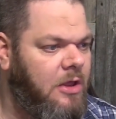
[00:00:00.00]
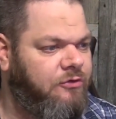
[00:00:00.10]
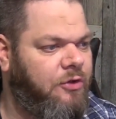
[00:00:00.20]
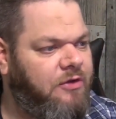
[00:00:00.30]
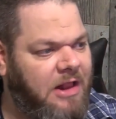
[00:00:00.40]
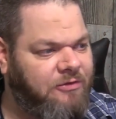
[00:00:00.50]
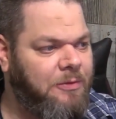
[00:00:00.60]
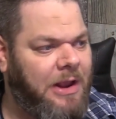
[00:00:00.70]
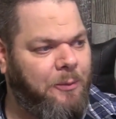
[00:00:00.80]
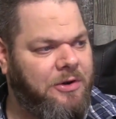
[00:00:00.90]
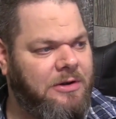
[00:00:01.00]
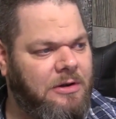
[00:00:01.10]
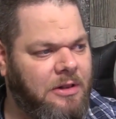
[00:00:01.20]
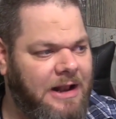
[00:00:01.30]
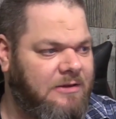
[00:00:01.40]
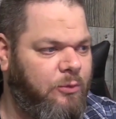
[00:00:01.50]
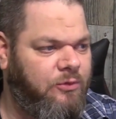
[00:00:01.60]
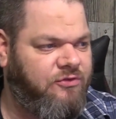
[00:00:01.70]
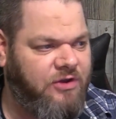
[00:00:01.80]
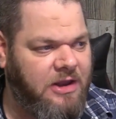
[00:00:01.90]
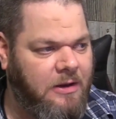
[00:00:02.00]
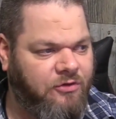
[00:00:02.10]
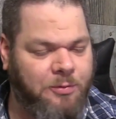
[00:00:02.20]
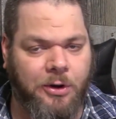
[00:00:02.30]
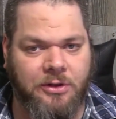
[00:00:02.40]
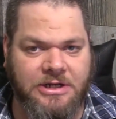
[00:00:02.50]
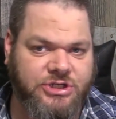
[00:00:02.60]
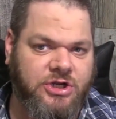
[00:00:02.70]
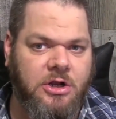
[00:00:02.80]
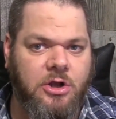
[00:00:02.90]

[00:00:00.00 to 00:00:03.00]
So that's something I would like to see the Spirit Leech